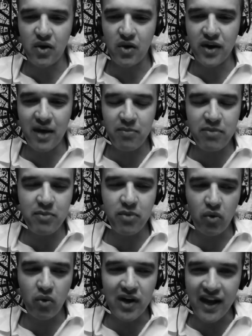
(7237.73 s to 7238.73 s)
get
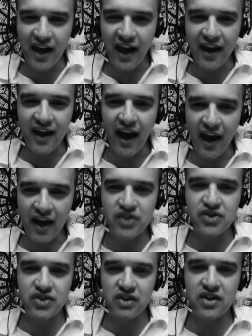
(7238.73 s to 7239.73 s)
people really
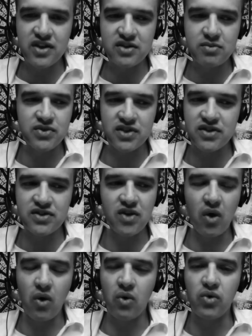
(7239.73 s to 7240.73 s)
engaged in this, because this is a
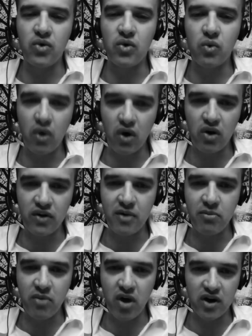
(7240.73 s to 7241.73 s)
whole new world
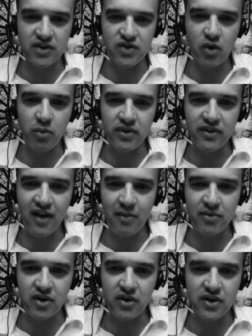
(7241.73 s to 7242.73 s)
that Mark has opened up.
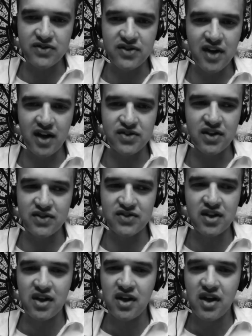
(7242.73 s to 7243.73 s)
He's not just
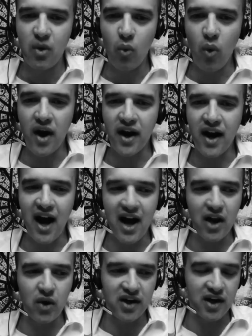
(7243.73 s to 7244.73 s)
one guy
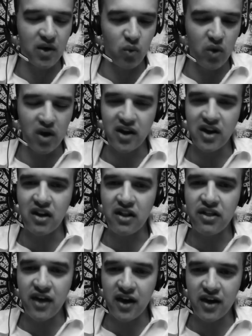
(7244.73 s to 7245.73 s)
looking at one little
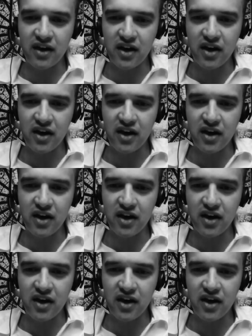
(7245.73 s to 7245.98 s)
thing.